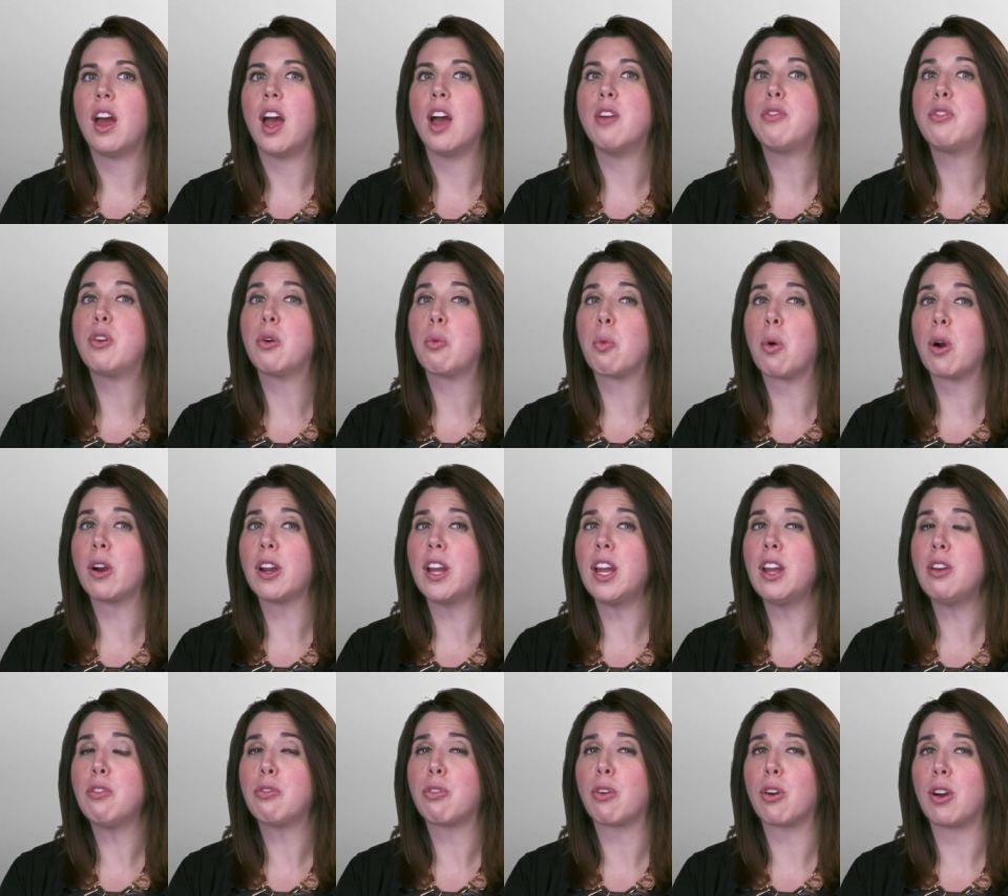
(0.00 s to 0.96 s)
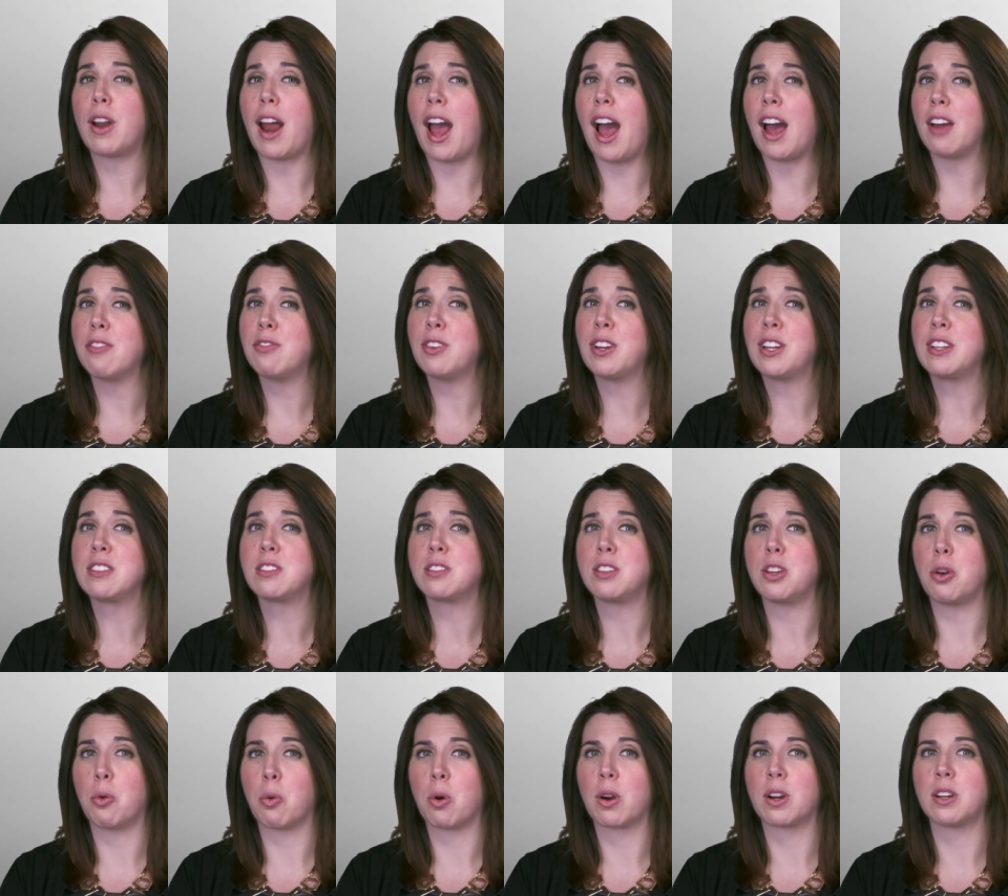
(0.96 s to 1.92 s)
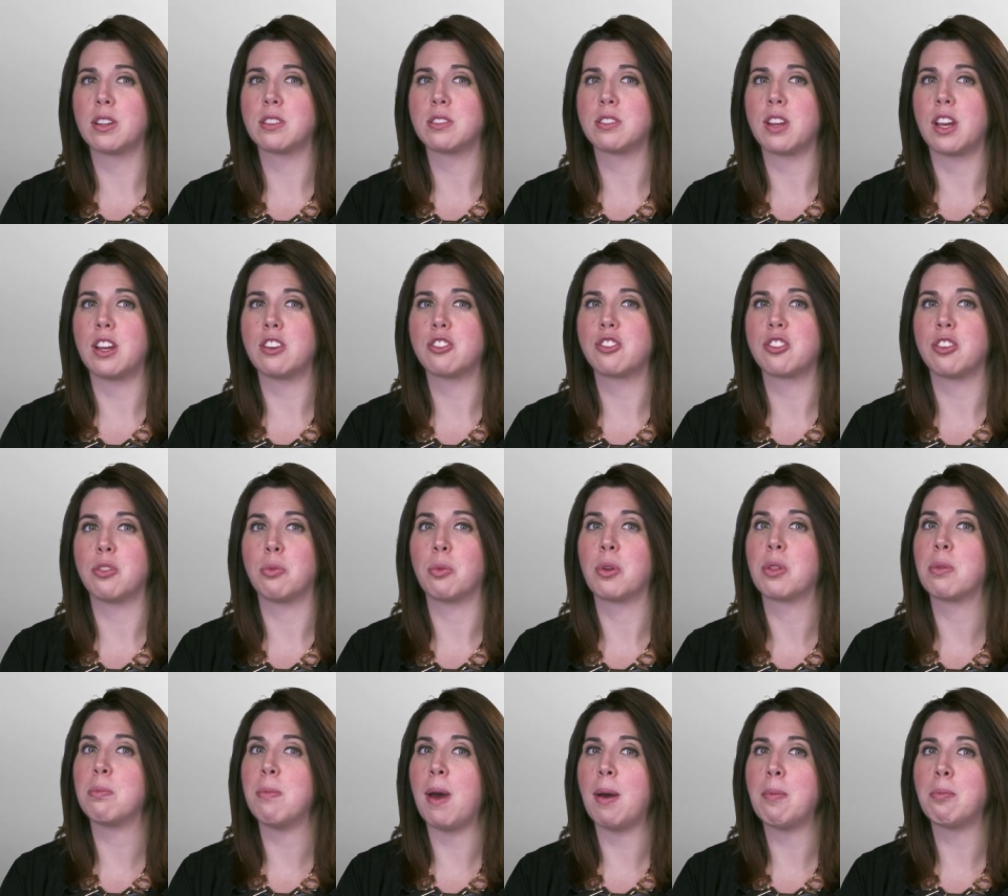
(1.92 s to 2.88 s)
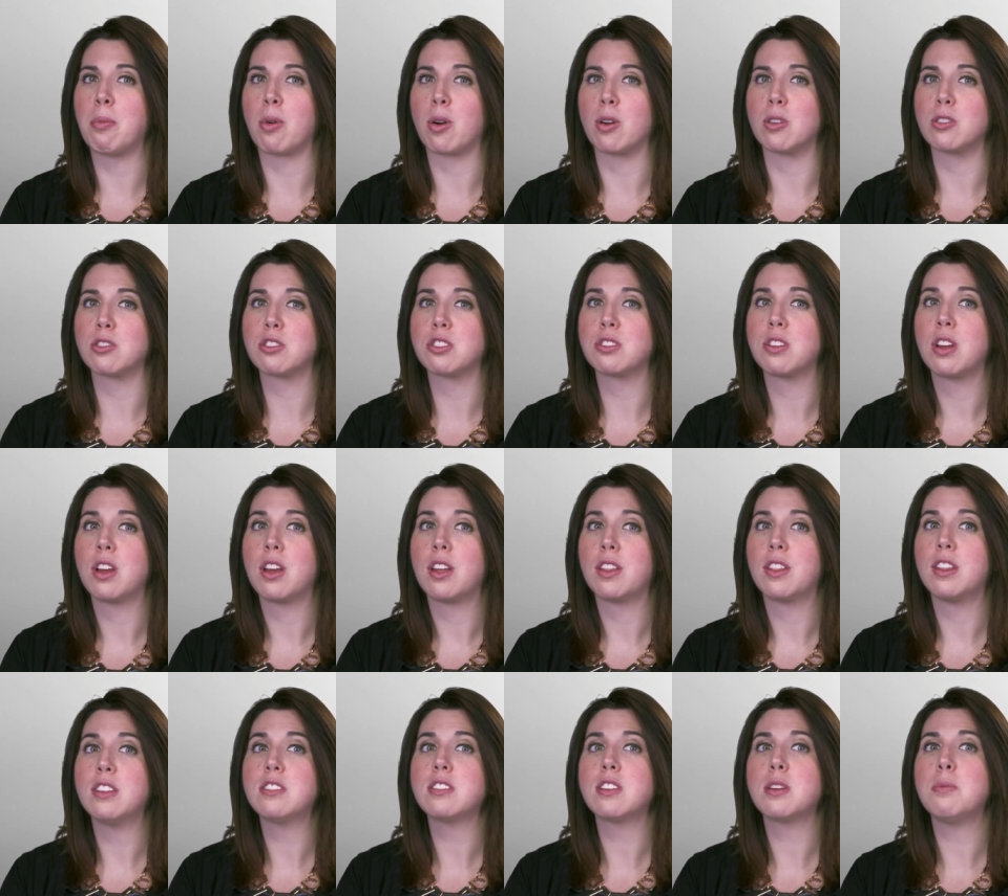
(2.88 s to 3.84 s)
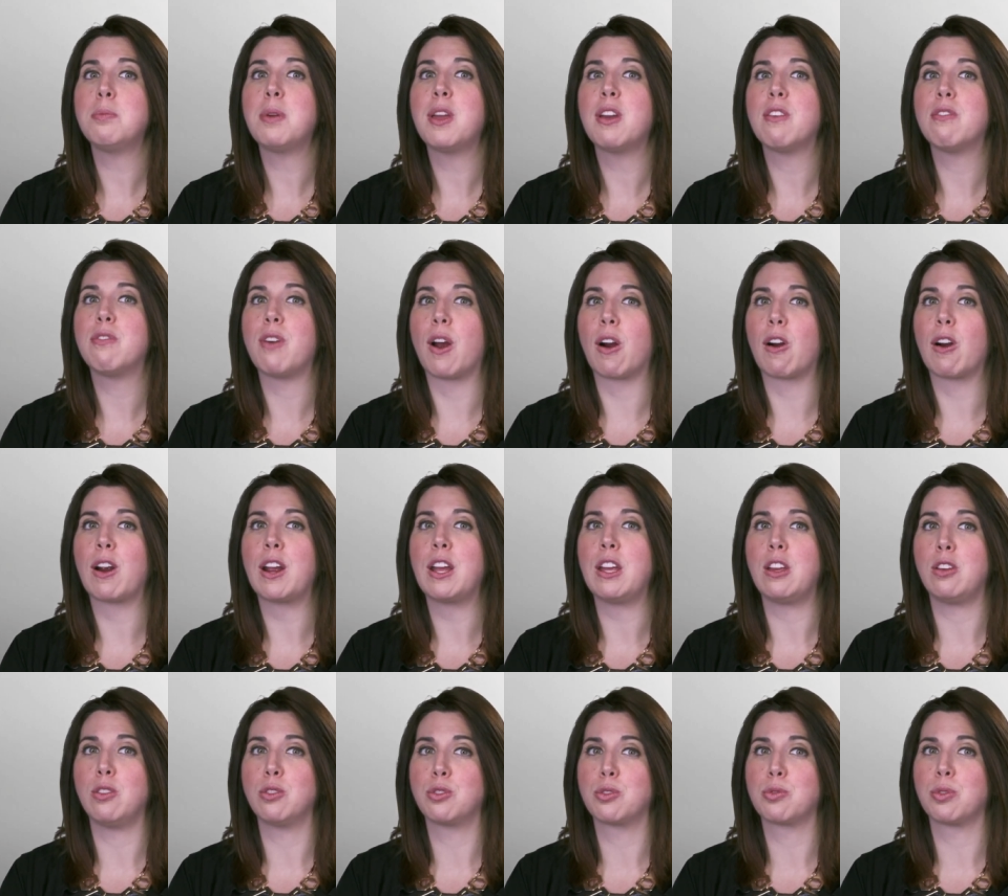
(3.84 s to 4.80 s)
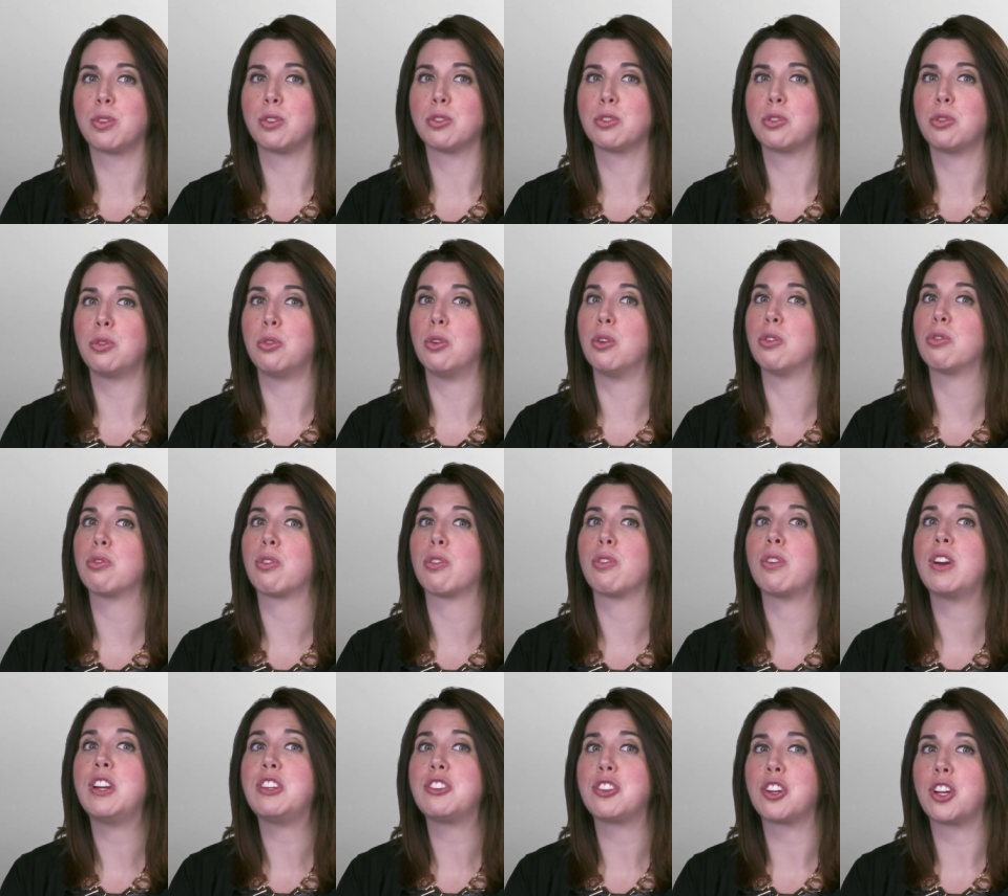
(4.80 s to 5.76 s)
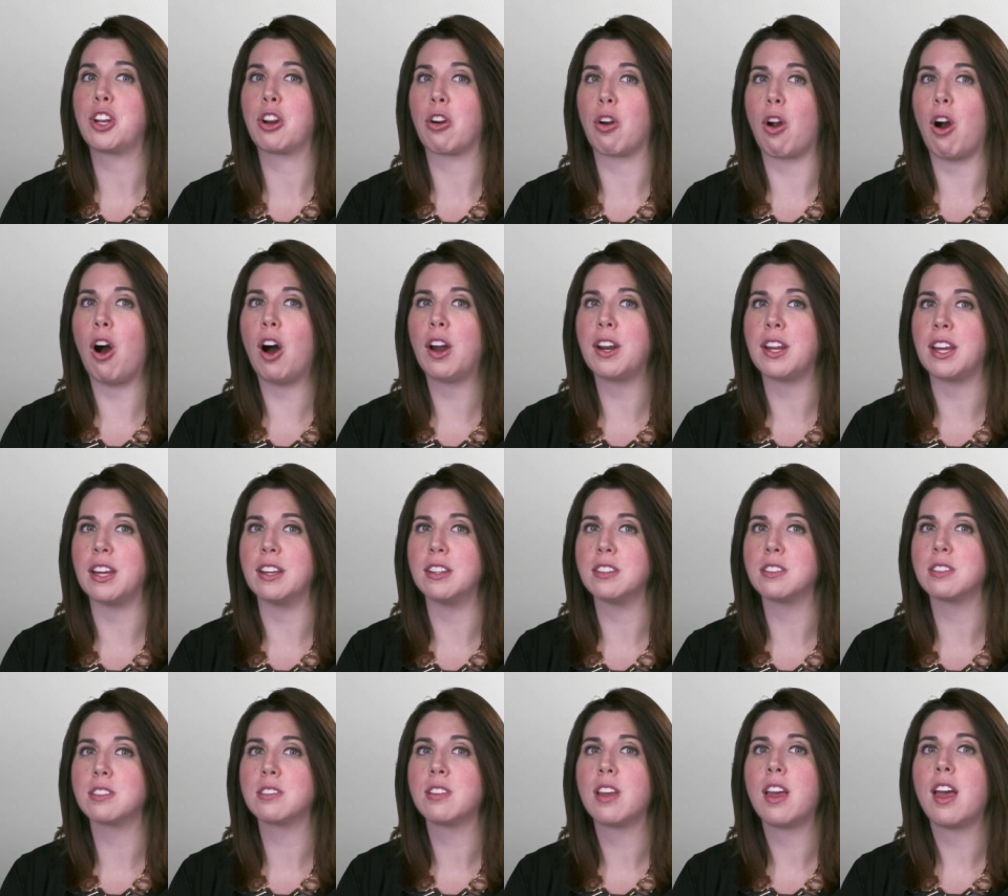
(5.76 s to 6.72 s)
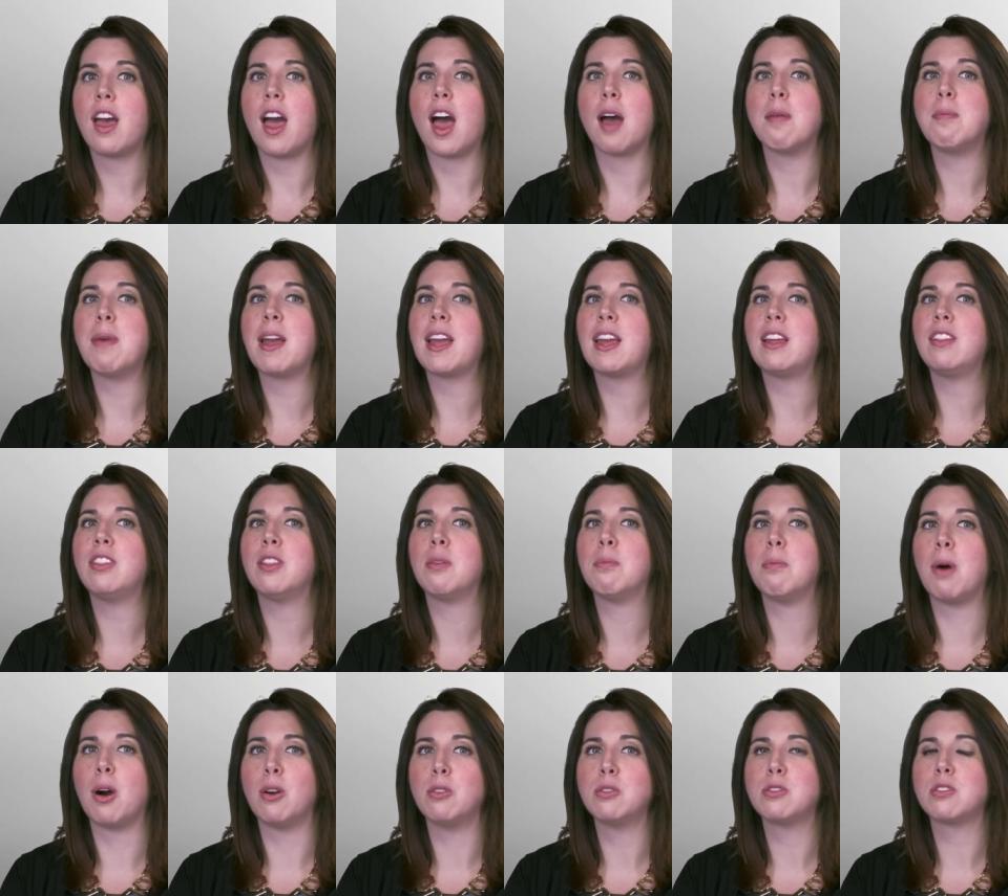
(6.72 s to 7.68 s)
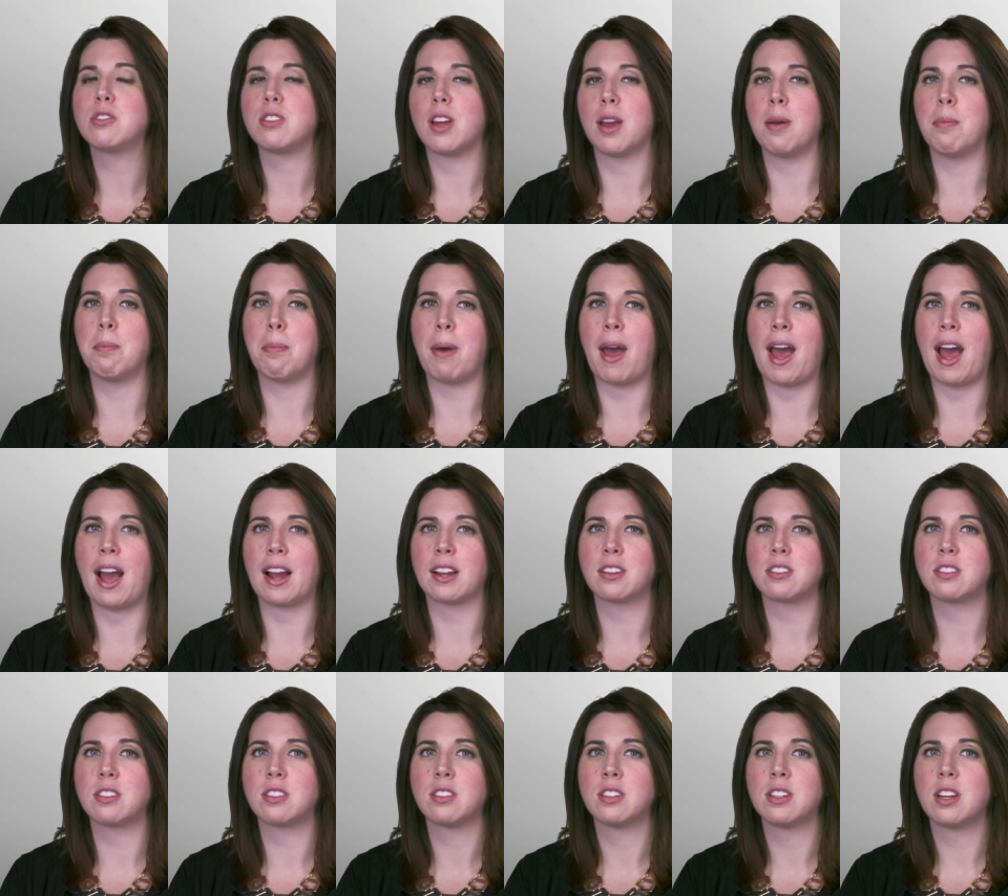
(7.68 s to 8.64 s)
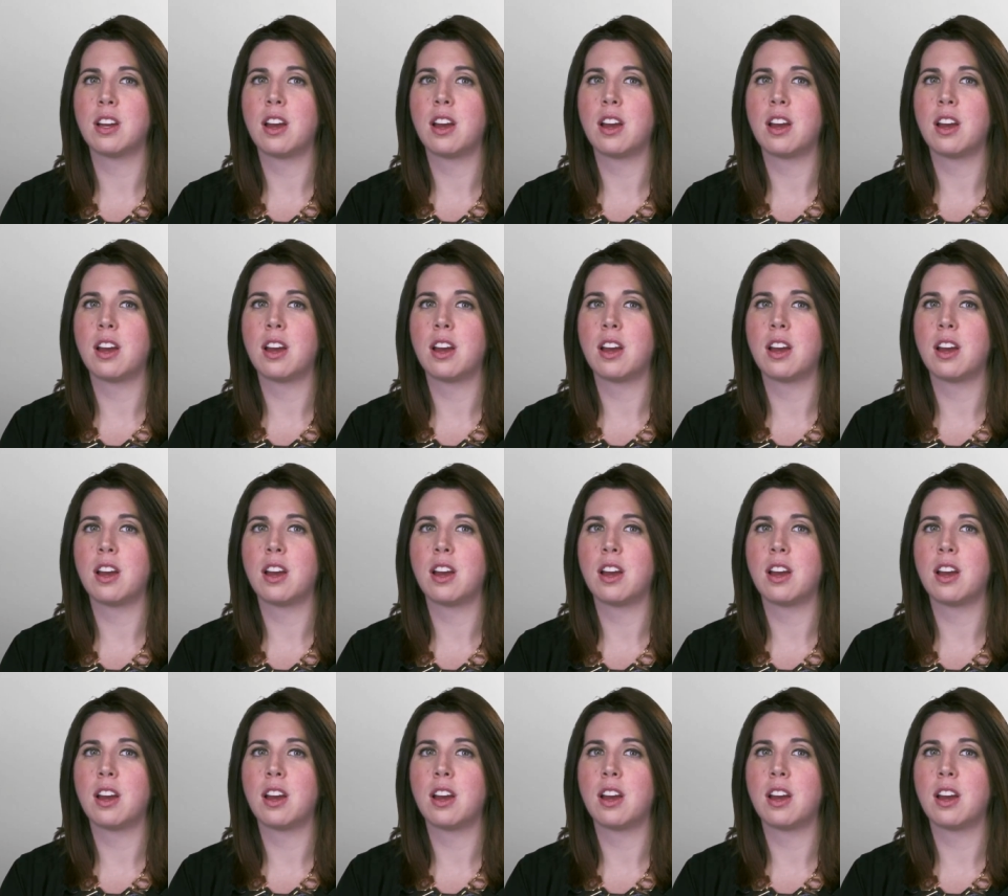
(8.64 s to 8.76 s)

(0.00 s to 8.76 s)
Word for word: If you're working for an advocacy organization with members, this can be a very useful tool for reaching your audience and making the most impact.